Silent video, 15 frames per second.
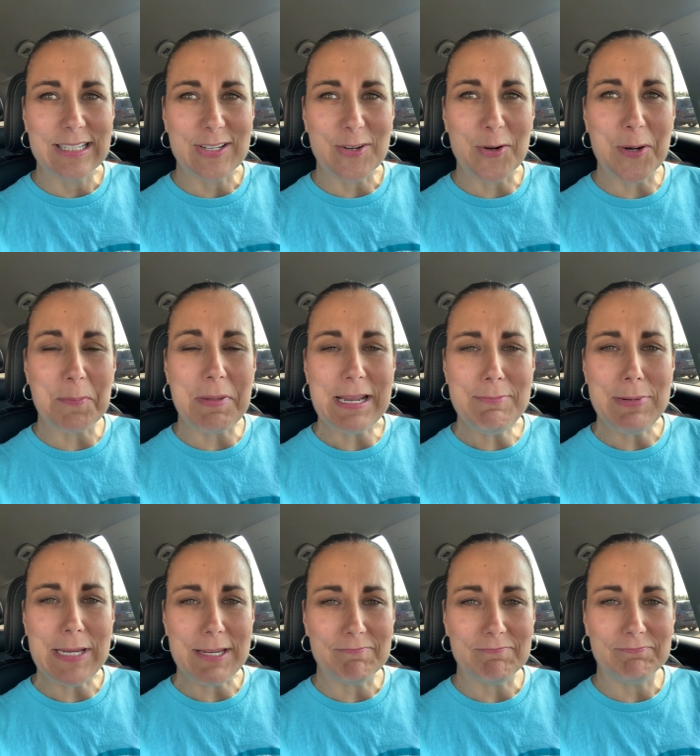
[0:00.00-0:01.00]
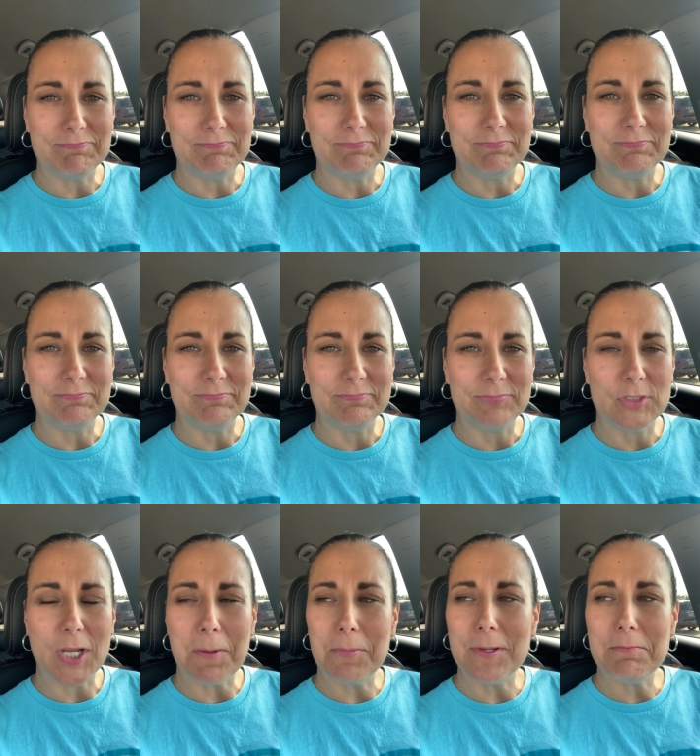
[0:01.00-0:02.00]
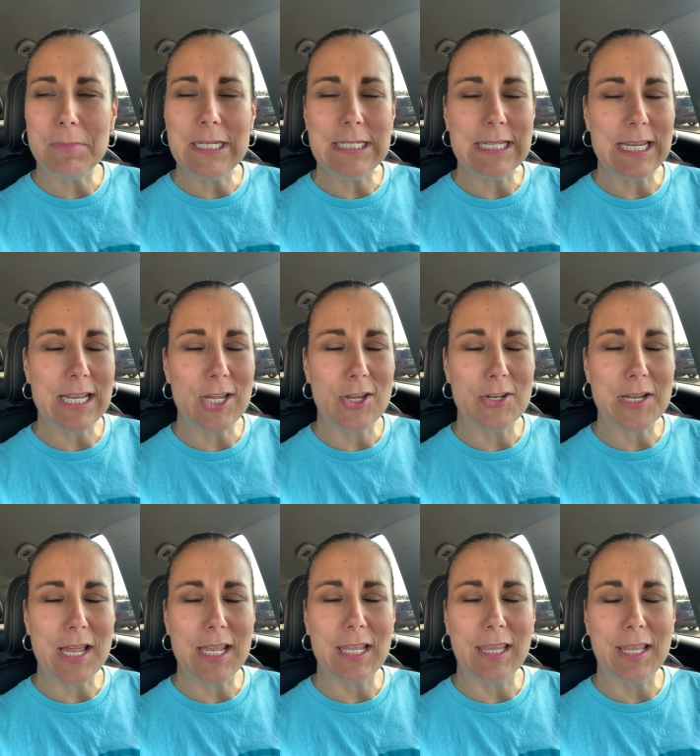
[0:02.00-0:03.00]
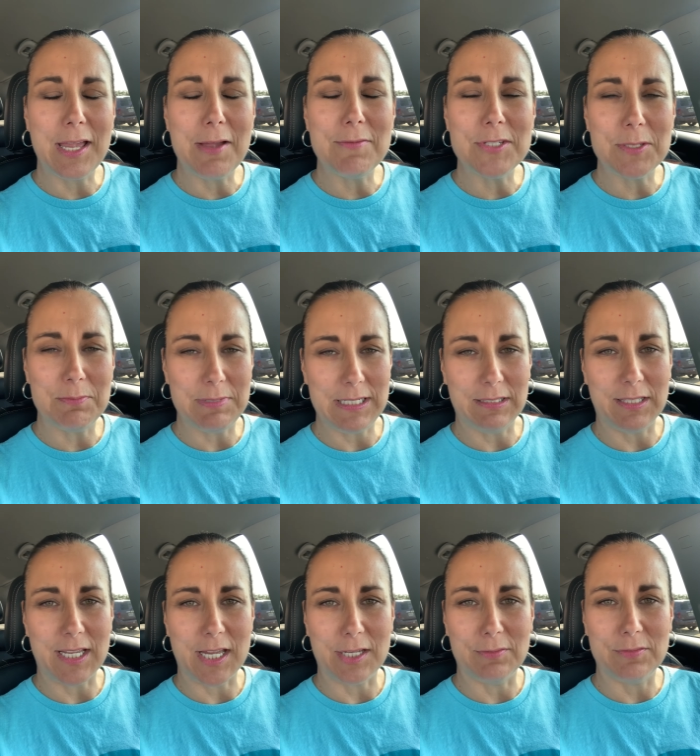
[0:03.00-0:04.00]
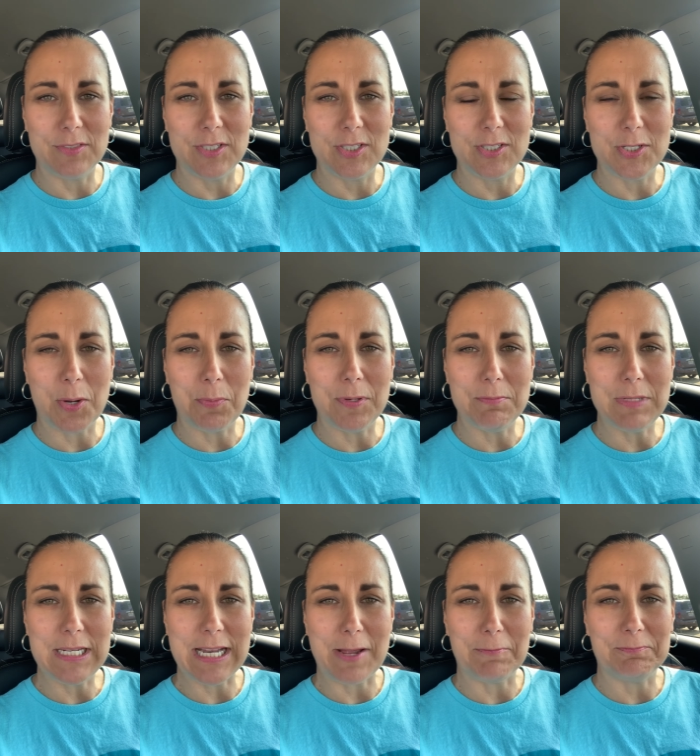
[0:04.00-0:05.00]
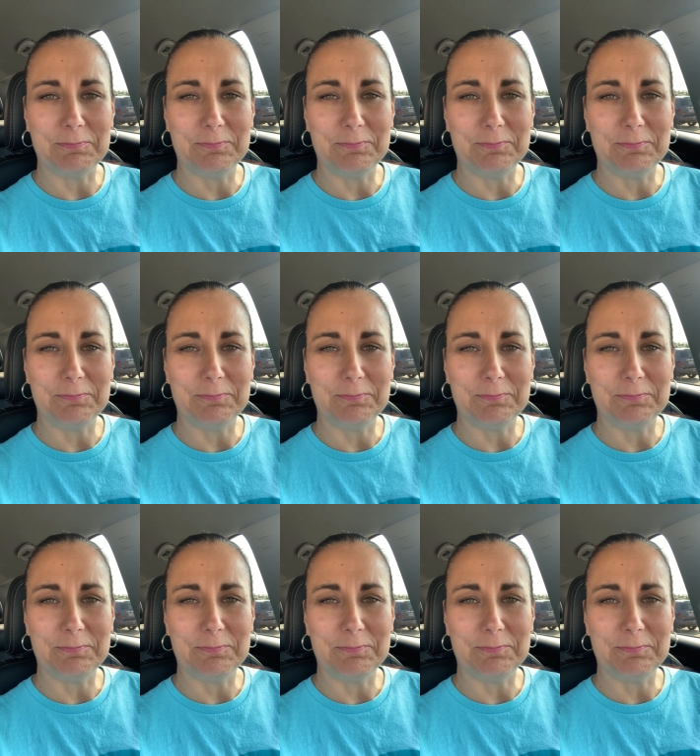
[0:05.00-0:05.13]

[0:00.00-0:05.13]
Or a baby. Don't put me down. I love to be loved. Don't put me down.